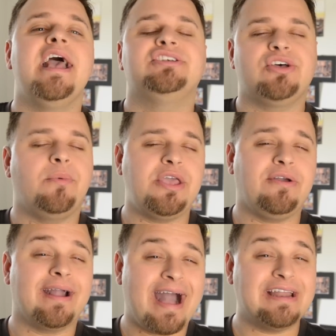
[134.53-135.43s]
so that way you
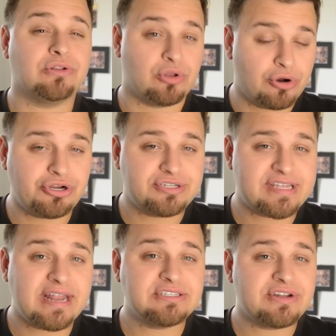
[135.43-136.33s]
can kind of learn your
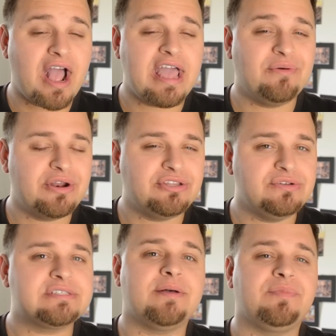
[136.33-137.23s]
settings on how you want to
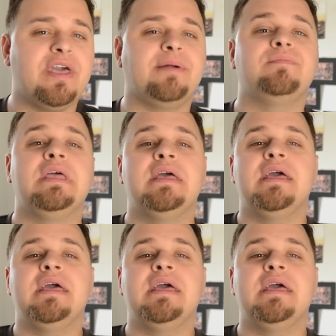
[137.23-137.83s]
do something.